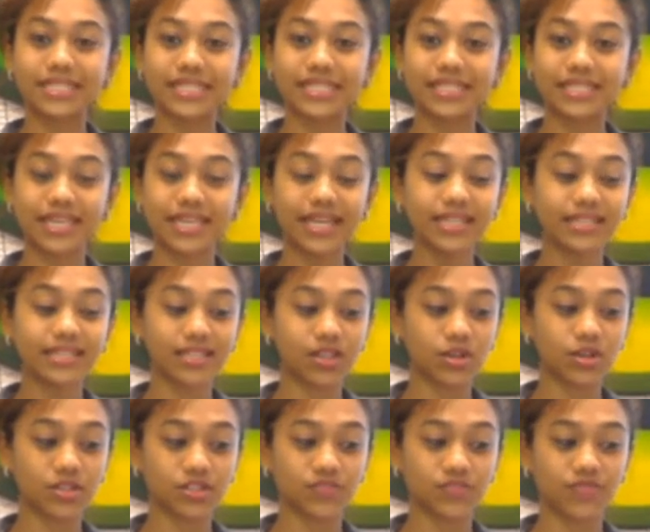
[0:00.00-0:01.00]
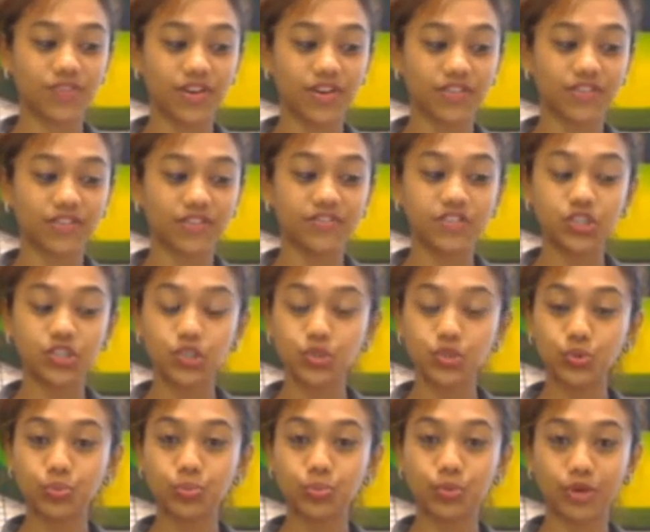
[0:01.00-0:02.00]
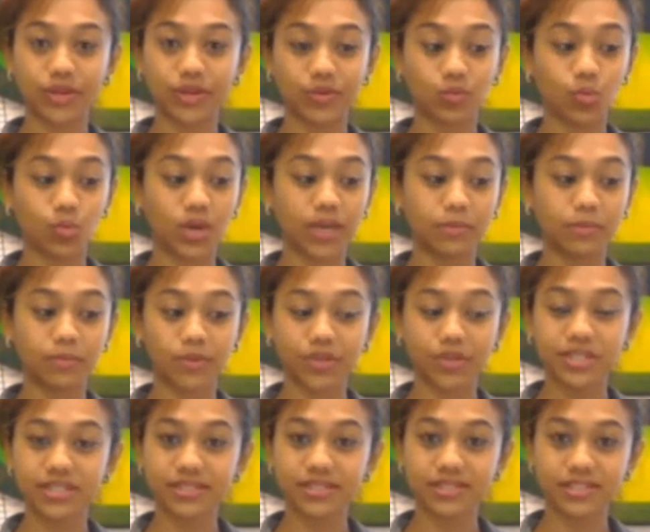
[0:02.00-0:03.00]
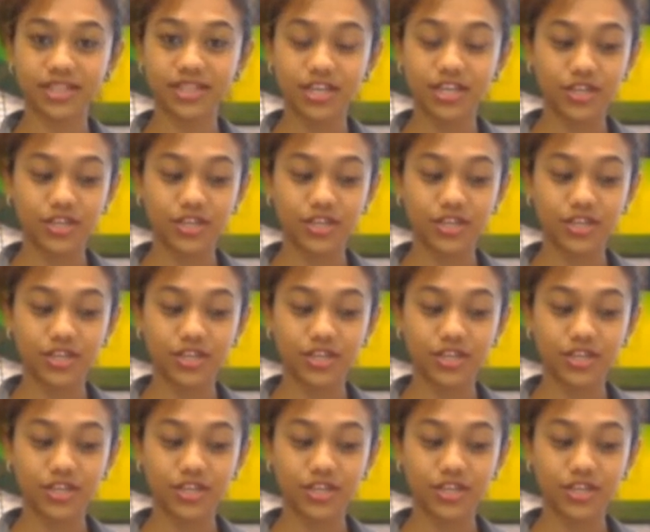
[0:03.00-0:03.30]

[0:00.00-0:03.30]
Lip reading: Index lost 552.1 points